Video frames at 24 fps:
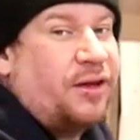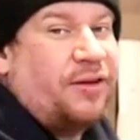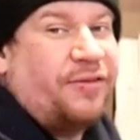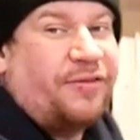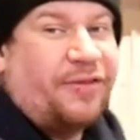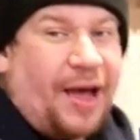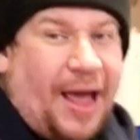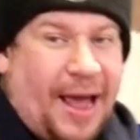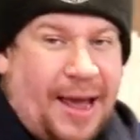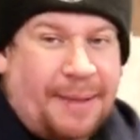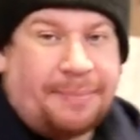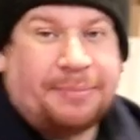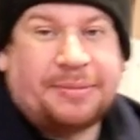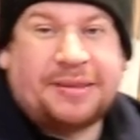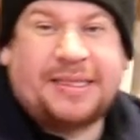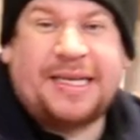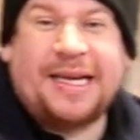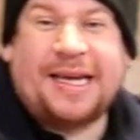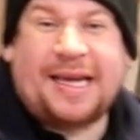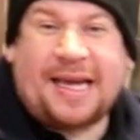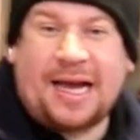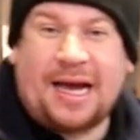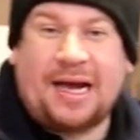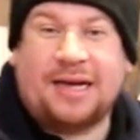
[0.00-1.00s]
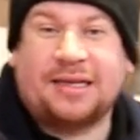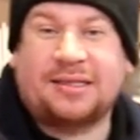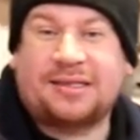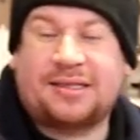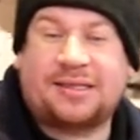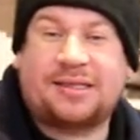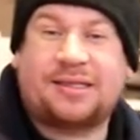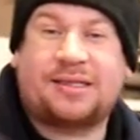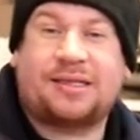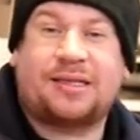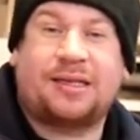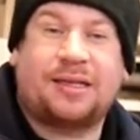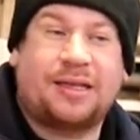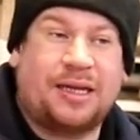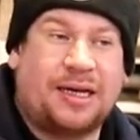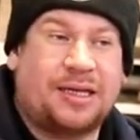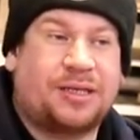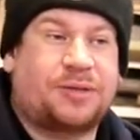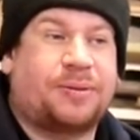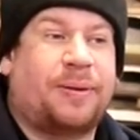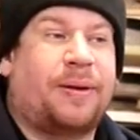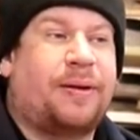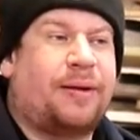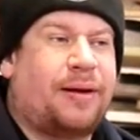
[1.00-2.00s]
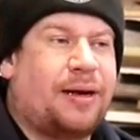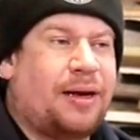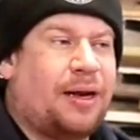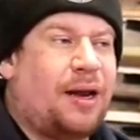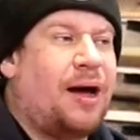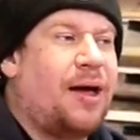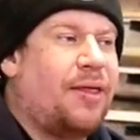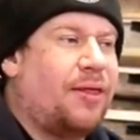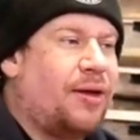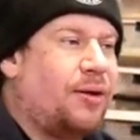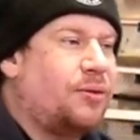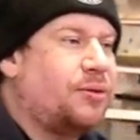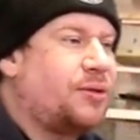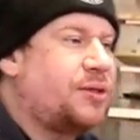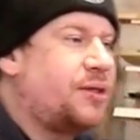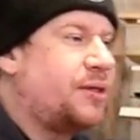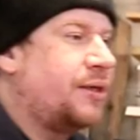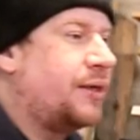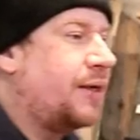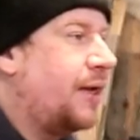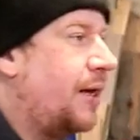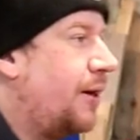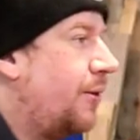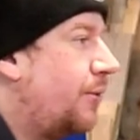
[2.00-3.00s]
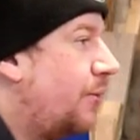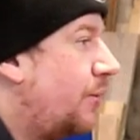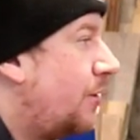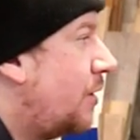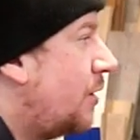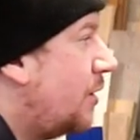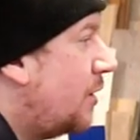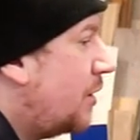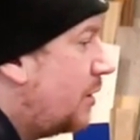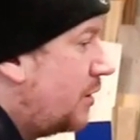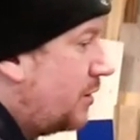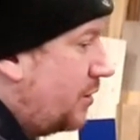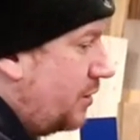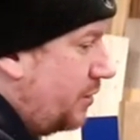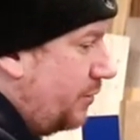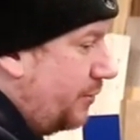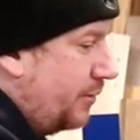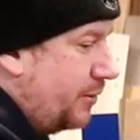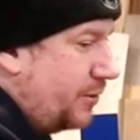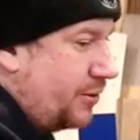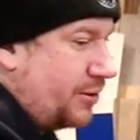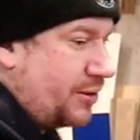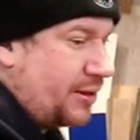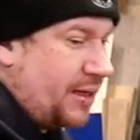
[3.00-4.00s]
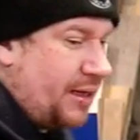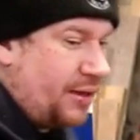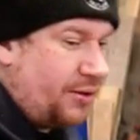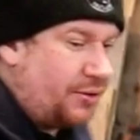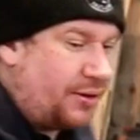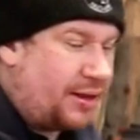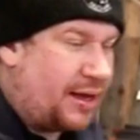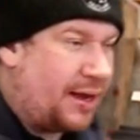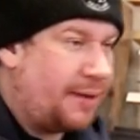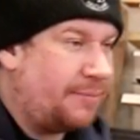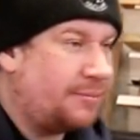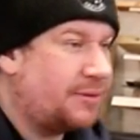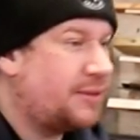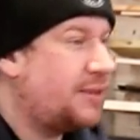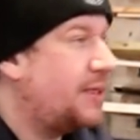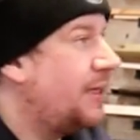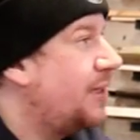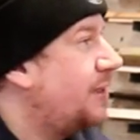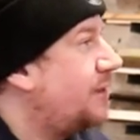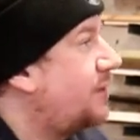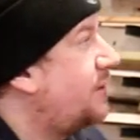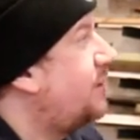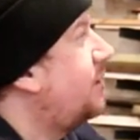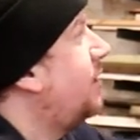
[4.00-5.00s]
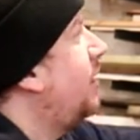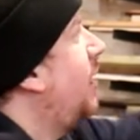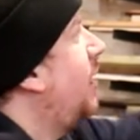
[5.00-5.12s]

for empty casks. That's where I'd like those to go. So we'll just get all the empties